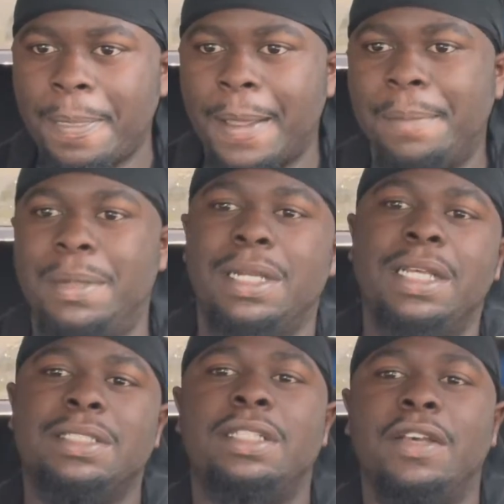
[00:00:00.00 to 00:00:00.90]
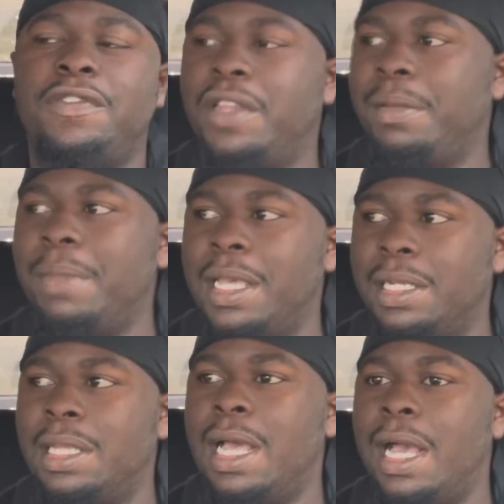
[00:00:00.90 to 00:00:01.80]
But it has definitely made a
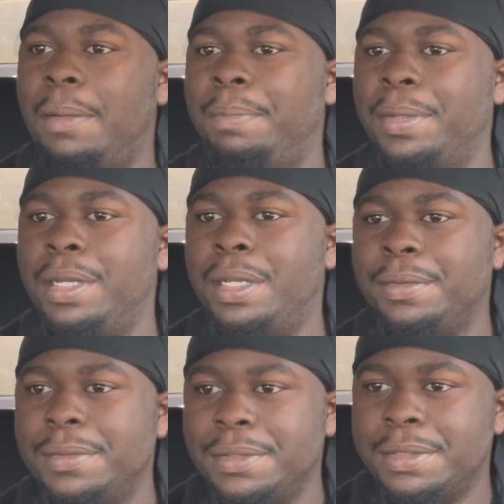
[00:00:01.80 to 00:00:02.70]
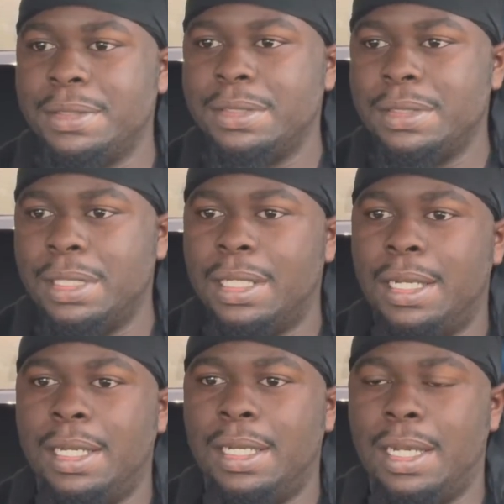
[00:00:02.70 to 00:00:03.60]
lot. But
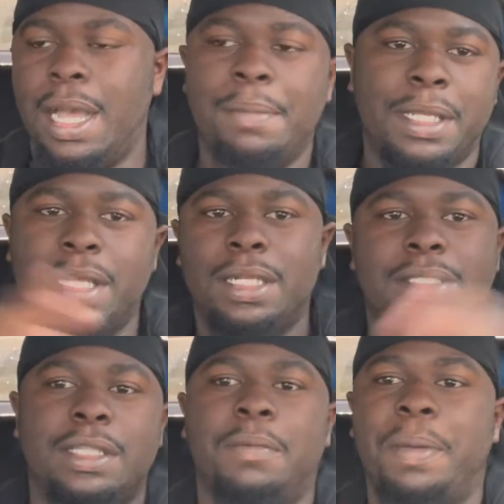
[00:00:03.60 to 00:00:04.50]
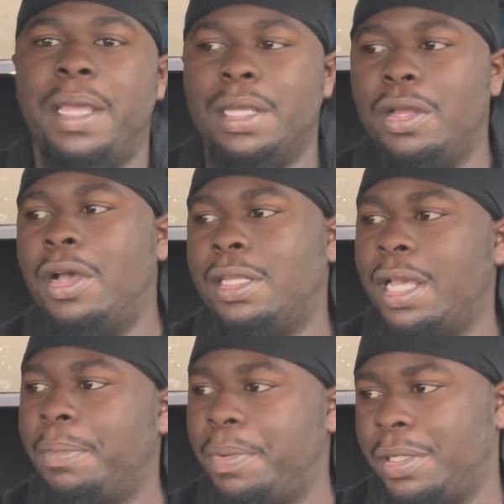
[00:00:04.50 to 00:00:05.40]
I'm gonna get into the pay and all
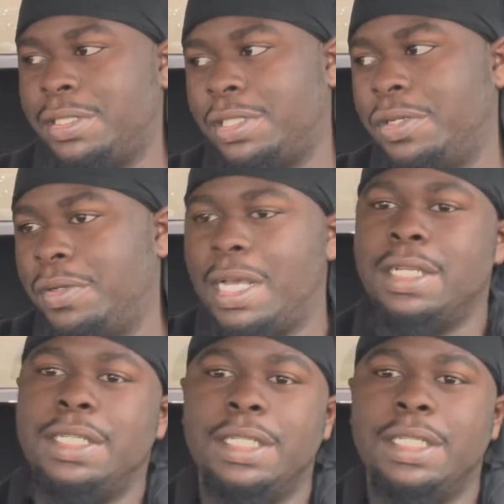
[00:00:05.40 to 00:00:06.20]
that pretty soon. I